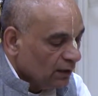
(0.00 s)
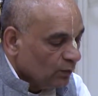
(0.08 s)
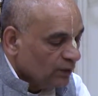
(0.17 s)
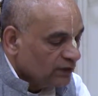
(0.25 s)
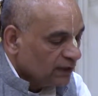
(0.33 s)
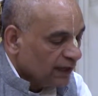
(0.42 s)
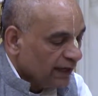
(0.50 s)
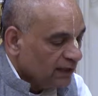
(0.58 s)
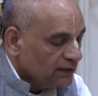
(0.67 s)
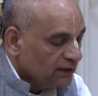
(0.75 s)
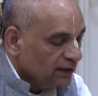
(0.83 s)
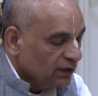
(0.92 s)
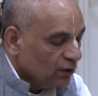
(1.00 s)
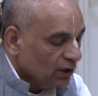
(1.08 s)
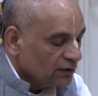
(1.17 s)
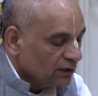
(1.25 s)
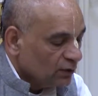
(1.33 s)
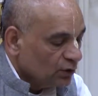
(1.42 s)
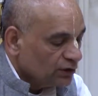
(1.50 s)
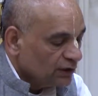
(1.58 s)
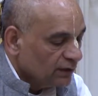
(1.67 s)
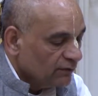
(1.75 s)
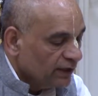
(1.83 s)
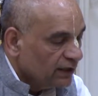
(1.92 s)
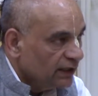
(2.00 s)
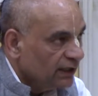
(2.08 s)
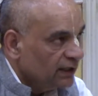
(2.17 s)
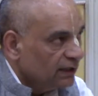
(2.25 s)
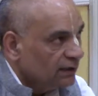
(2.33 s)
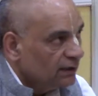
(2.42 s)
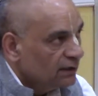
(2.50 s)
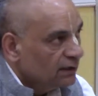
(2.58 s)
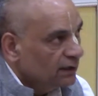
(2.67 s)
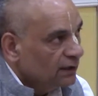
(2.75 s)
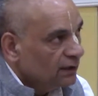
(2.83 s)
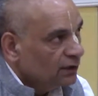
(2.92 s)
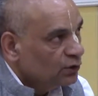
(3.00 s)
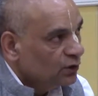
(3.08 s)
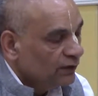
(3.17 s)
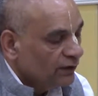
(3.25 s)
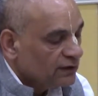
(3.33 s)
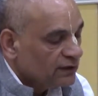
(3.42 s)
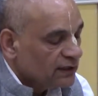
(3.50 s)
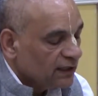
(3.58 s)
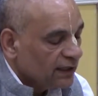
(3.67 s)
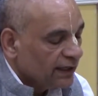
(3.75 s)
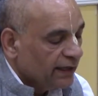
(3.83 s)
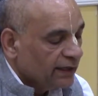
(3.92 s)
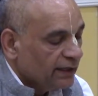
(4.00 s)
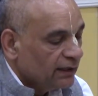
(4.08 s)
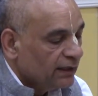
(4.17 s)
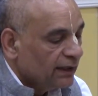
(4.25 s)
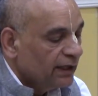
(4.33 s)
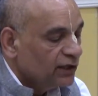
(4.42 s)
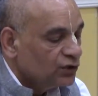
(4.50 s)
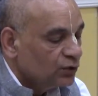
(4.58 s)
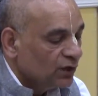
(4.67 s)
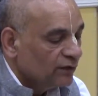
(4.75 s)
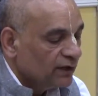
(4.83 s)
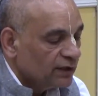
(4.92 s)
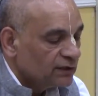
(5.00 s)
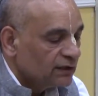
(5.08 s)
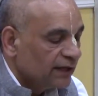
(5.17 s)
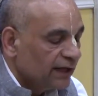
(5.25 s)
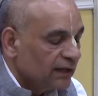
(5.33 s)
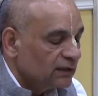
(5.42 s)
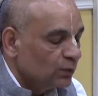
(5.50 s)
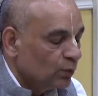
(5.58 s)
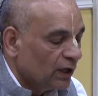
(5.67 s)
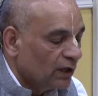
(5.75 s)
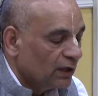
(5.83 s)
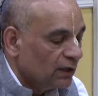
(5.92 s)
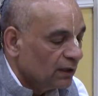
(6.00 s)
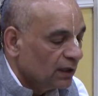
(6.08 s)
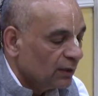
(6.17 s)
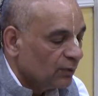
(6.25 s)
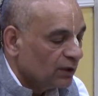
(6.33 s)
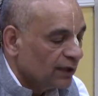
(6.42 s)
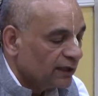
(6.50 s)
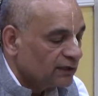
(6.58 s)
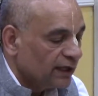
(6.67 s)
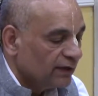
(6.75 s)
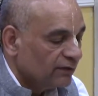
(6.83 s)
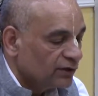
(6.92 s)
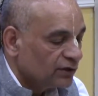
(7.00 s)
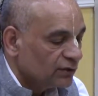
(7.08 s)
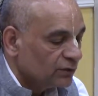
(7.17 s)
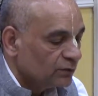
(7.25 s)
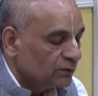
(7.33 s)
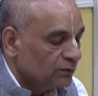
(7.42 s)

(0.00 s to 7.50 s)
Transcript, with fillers: which lies in the causal ocean. When the universes are created, each universe gets one Garbhodakashayi Vishnu.